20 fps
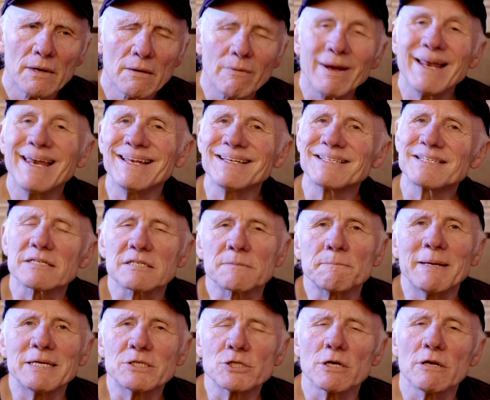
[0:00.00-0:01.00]
Well, it's a
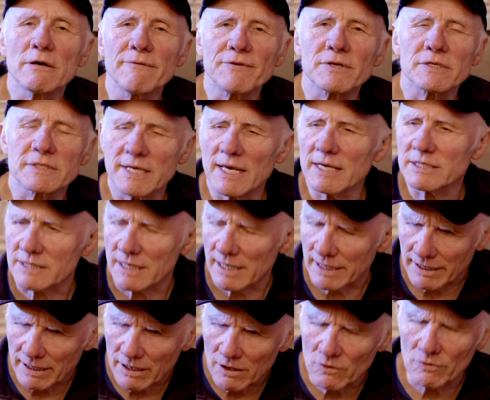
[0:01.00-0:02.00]
special offer. Yes,
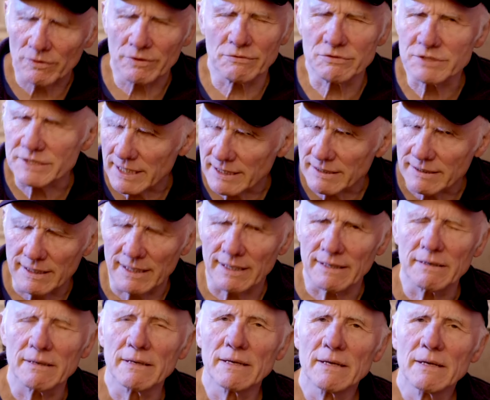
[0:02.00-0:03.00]
I know you said
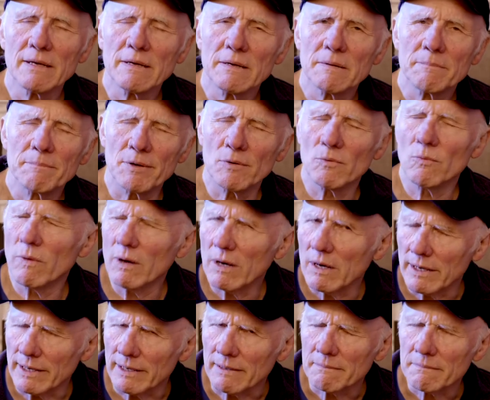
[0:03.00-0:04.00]
that. But
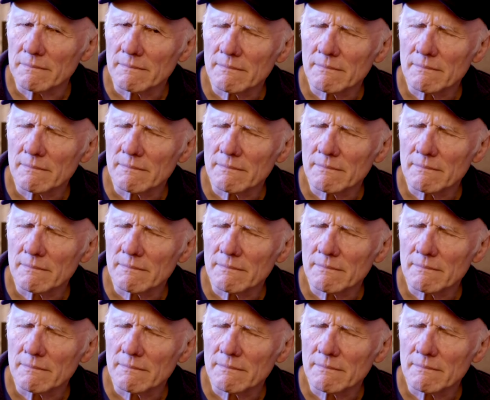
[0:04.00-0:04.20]
why?